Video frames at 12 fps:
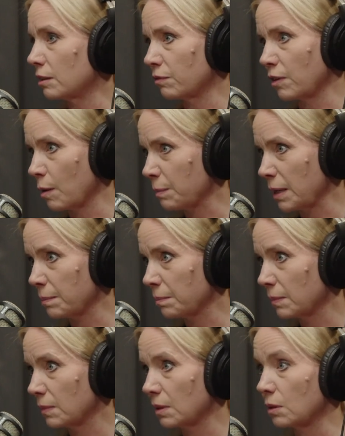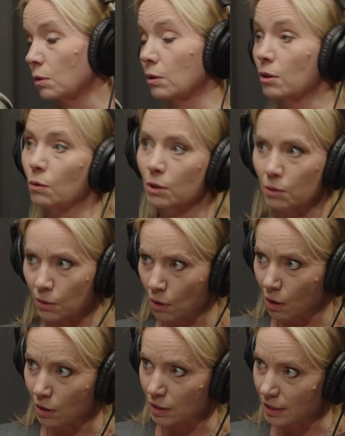from them. They're going to a
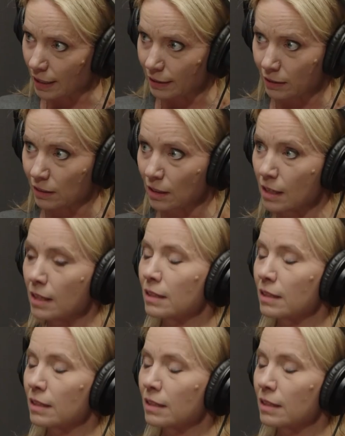call center.